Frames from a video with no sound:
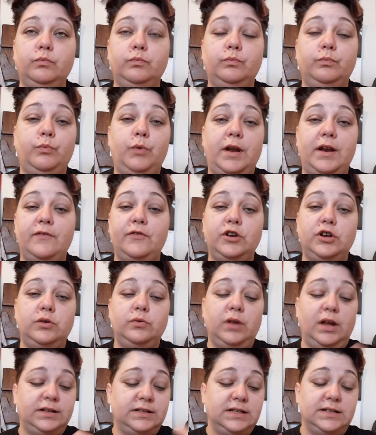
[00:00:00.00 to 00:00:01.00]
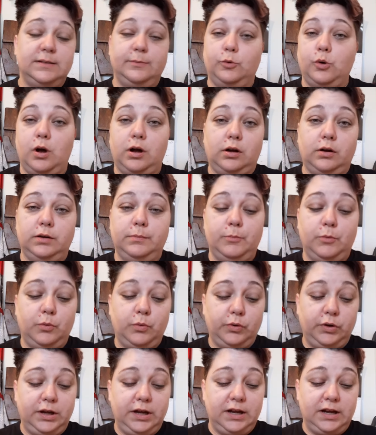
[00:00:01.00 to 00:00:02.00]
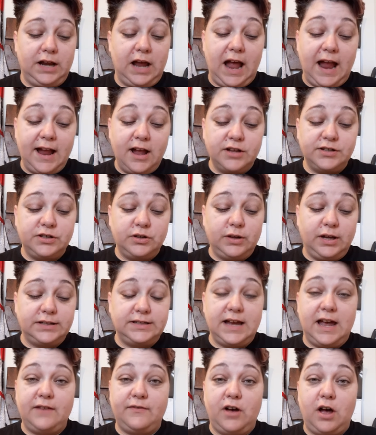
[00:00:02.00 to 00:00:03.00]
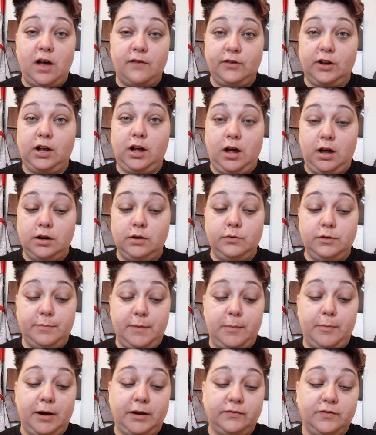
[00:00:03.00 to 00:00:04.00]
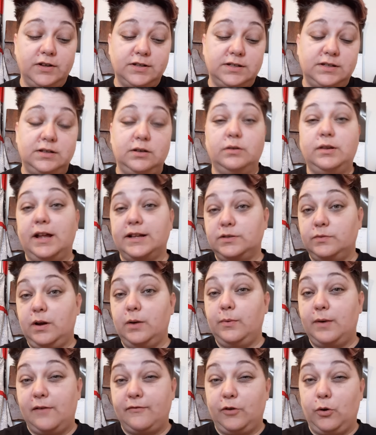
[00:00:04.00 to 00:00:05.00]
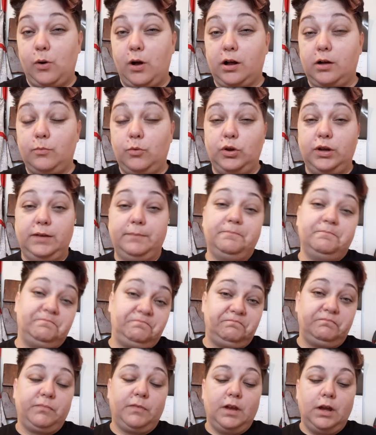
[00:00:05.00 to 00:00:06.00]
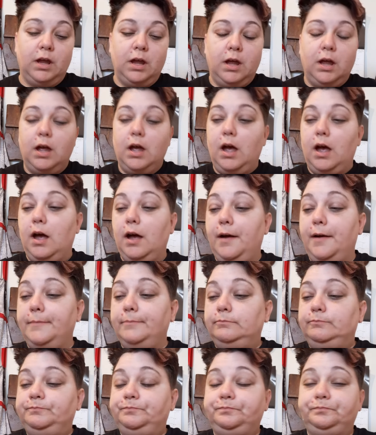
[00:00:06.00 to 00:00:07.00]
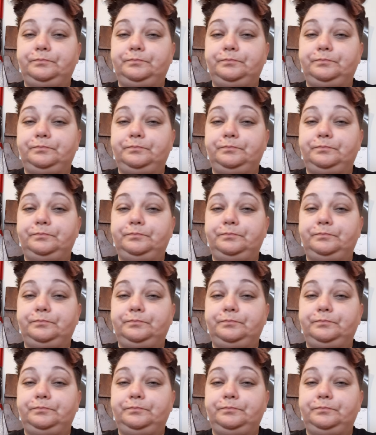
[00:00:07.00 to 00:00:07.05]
whatever you'd like to dip guacamole in. I also like to have avocado with my breakfast, so that's why we're having guacamole. Um,